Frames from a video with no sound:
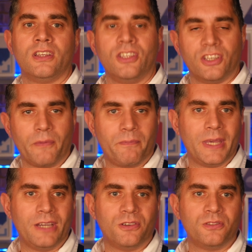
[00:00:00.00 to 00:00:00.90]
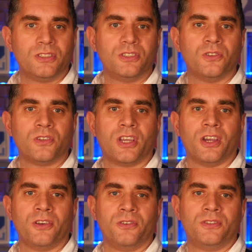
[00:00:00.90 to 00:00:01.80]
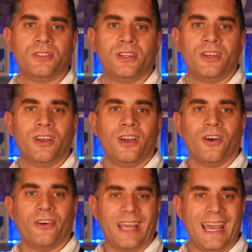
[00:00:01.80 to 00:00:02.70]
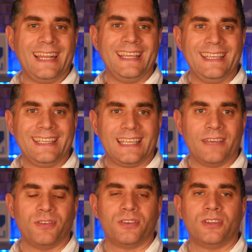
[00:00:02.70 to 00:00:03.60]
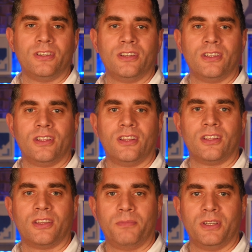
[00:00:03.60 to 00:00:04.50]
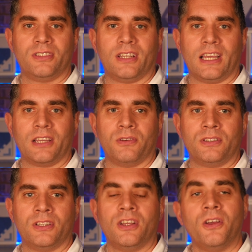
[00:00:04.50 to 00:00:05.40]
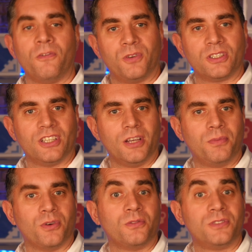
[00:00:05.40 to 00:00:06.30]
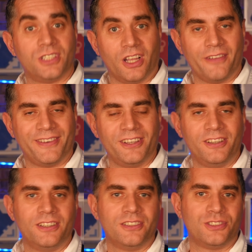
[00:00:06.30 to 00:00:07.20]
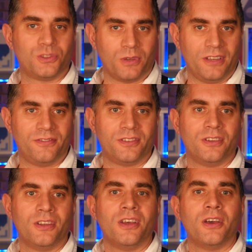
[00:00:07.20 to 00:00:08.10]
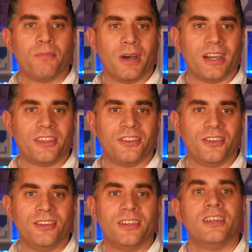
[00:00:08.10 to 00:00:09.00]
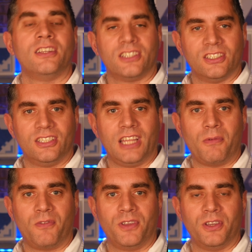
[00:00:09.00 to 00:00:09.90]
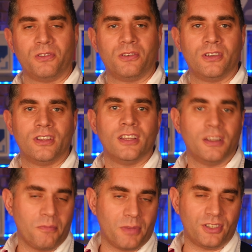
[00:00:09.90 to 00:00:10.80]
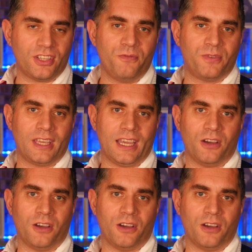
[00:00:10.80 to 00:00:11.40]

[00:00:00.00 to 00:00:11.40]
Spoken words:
You can build your code on any given computer language. For example, Java, Swift, Python, just to name a few. But don't forget,